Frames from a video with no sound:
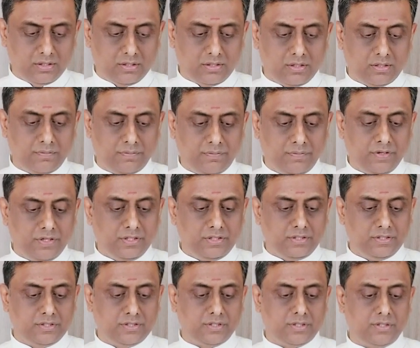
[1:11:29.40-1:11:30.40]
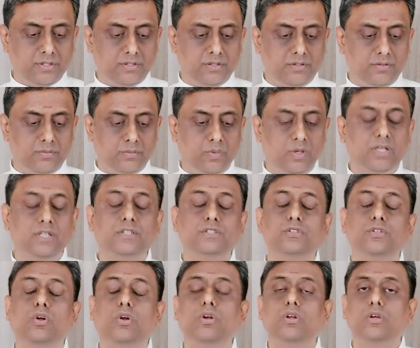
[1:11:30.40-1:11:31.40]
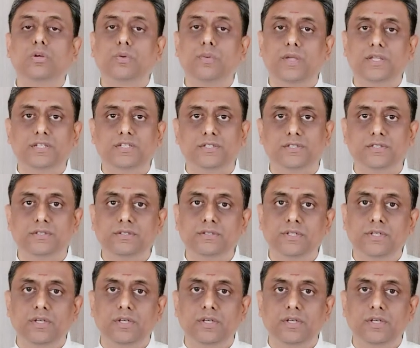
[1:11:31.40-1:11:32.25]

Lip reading: The first one is not a question.